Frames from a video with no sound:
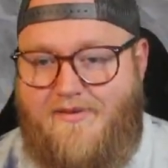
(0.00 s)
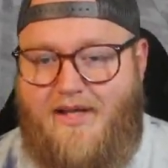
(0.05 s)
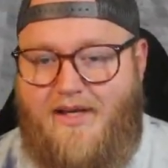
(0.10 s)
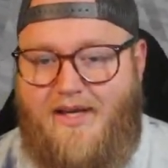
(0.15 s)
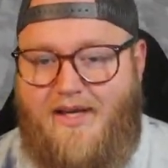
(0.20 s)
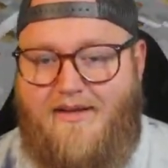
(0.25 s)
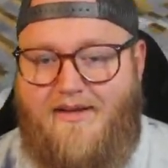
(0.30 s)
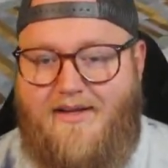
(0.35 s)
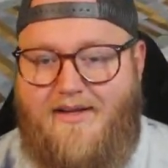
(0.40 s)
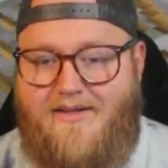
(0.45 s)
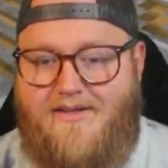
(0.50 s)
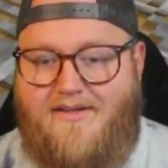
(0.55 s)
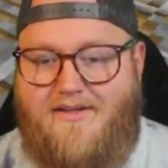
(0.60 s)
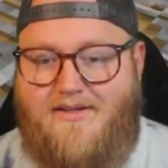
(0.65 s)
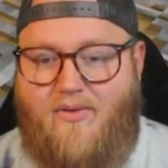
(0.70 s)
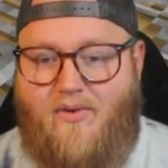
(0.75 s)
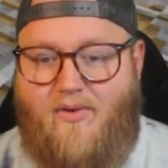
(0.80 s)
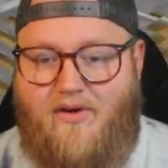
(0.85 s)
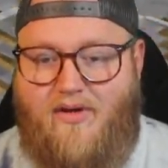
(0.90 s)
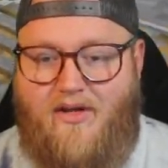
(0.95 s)
and then
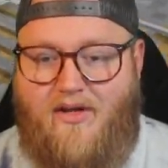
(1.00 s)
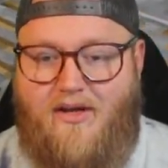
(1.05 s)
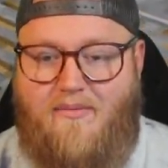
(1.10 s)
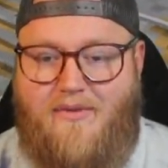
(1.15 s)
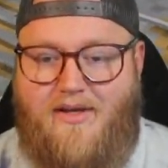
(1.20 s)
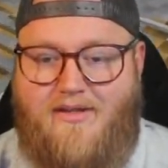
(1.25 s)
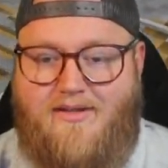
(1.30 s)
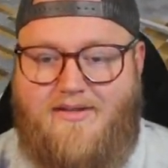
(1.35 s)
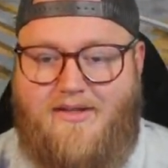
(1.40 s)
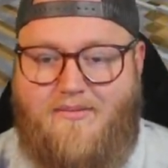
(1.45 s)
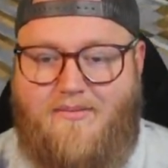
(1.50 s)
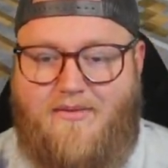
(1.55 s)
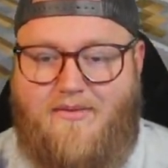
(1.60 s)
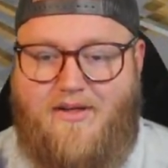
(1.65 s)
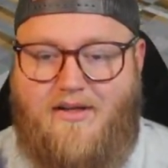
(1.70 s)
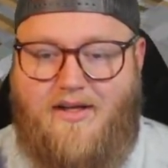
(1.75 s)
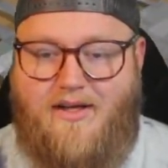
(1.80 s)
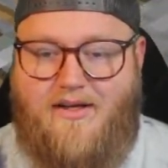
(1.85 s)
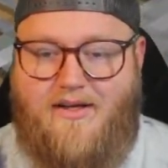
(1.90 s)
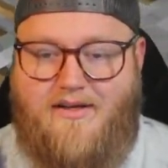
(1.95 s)
store them in something
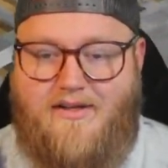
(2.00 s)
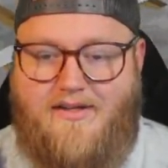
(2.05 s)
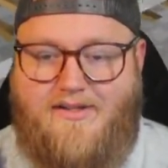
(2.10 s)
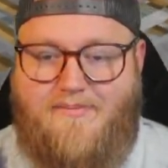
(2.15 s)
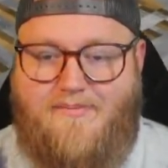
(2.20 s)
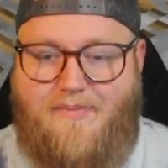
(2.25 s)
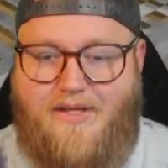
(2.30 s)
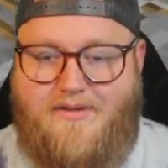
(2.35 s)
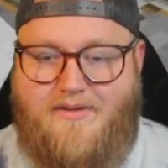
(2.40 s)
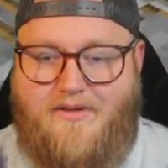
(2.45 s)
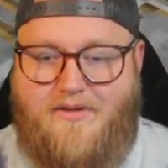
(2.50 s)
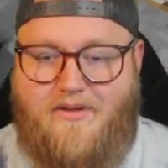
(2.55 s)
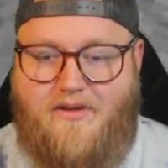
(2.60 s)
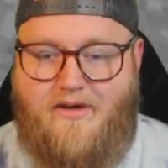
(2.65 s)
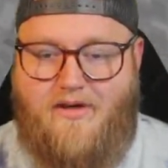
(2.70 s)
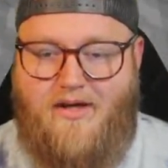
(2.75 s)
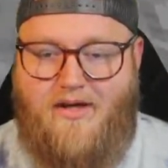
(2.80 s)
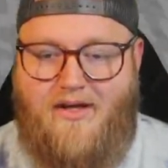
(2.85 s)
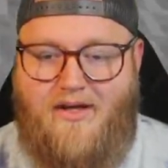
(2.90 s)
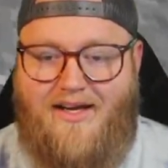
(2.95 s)
like a dispenser
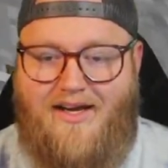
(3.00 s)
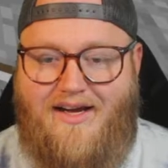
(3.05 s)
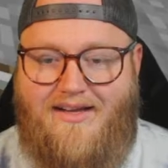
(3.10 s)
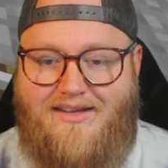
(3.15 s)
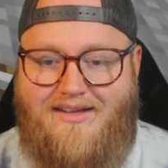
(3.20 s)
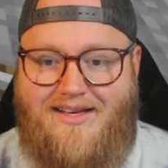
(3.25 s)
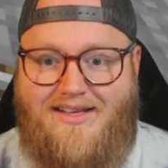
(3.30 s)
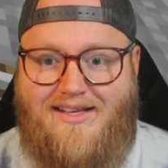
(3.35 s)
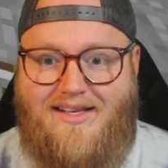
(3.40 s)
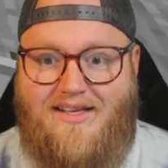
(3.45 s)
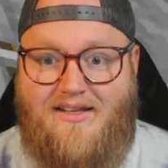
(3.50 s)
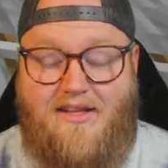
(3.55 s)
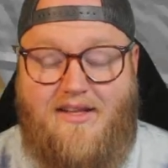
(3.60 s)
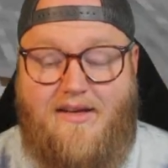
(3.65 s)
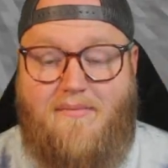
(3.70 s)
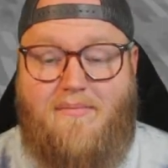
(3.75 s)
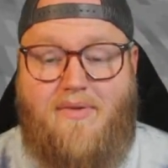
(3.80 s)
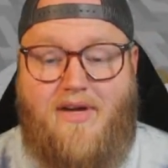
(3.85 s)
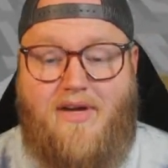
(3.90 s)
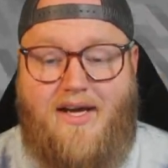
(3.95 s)
and then get
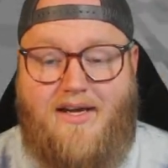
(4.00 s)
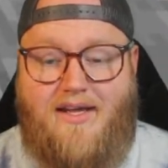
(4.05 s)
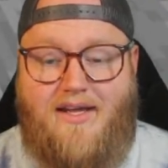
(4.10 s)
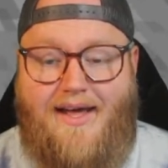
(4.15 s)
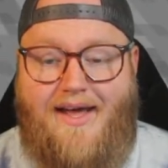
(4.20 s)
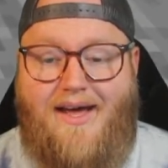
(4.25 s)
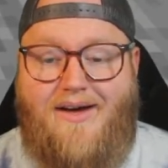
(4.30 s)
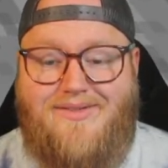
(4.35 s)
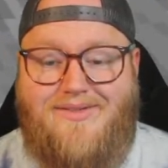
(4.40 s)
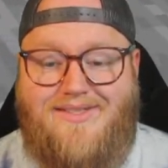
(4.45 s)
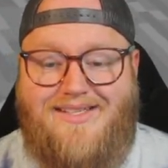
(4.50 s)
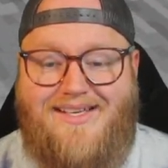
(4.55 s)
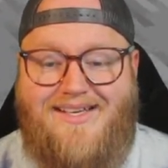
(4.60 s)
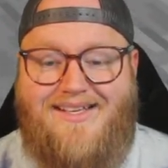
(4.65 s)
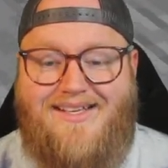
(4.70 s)
them back out.